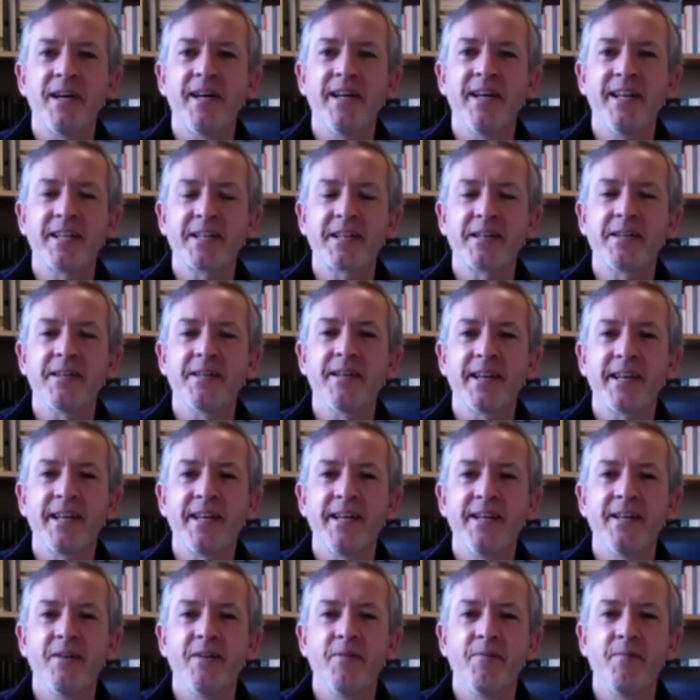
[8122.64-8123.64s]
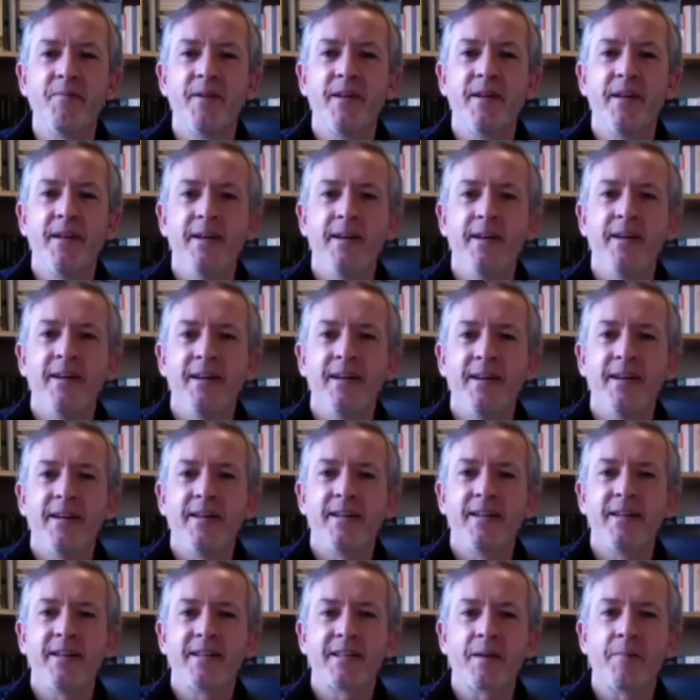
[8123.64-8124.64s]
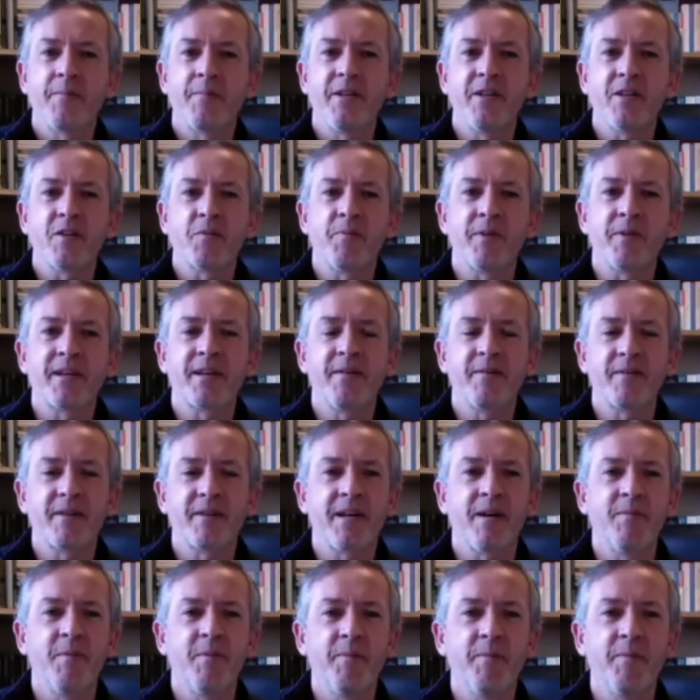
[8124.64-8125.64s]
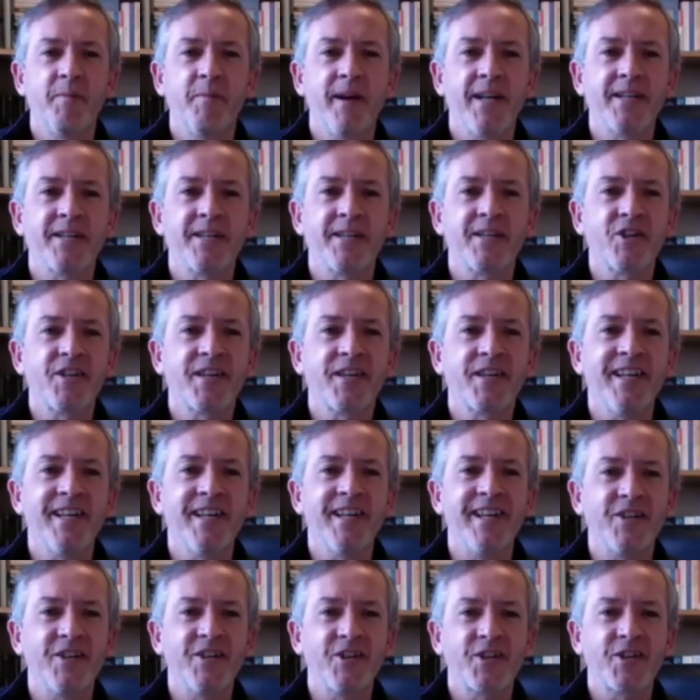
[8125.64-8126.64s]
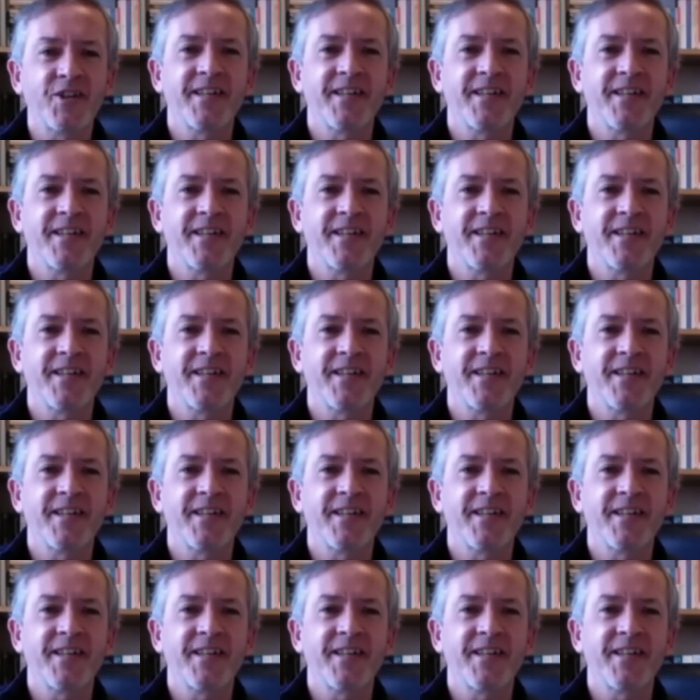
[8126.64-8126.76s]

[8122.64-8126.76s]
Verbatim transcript: like it's like you know something that's become a bit unstitched.